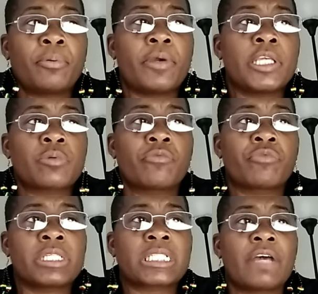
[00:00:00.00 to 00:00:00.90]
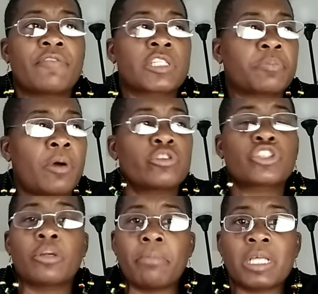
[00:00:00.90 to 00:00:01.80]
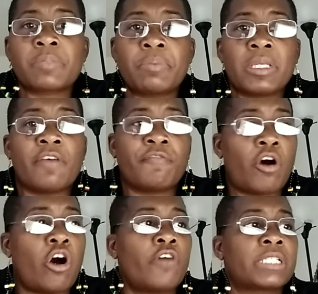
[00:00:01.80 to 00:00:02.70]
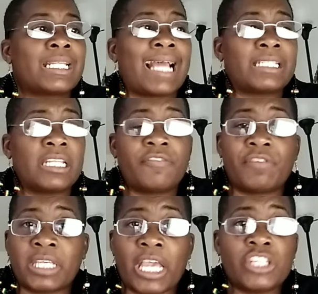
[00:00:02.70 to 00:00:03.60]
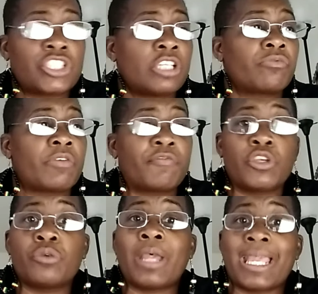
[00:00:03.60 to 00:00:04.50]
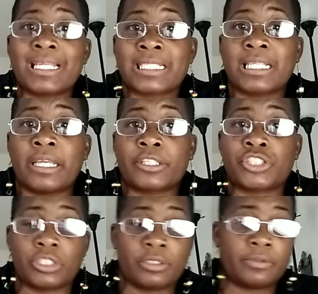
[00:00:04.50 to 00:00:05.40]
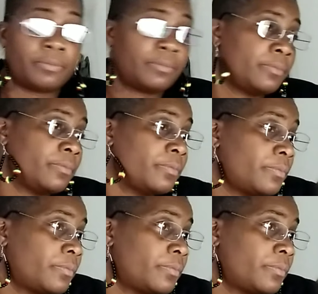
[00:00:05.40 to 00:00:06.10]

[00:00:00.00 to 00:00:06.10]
Exposure incident procedure. If there's a needle stick or other sharp injury,